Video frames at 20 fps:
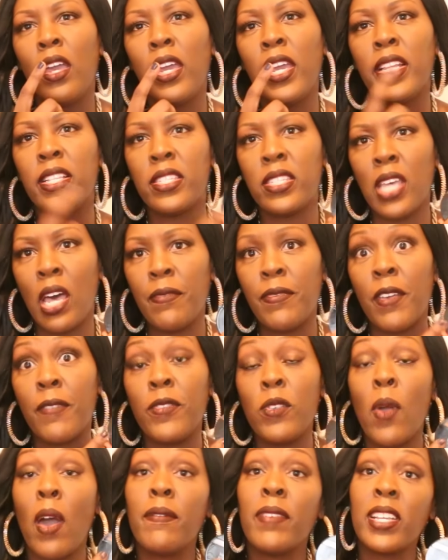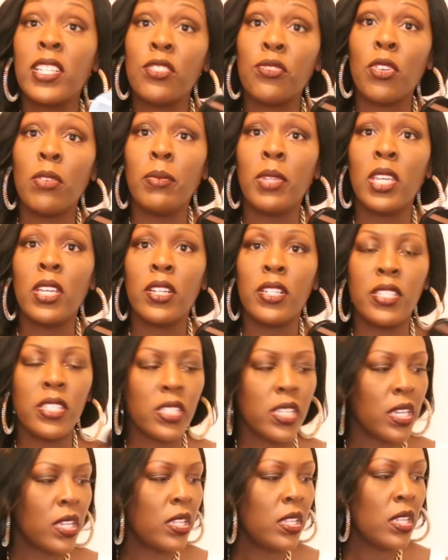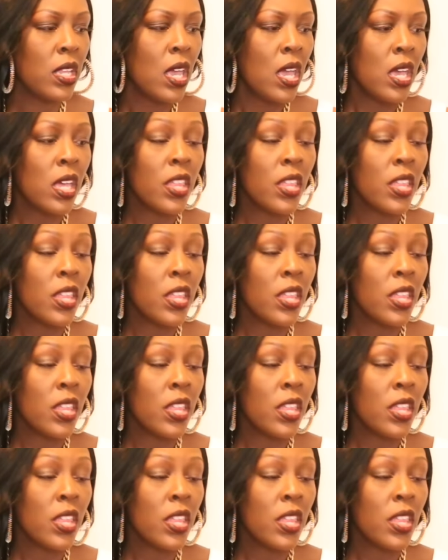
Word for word: itself if you have extremely good skin.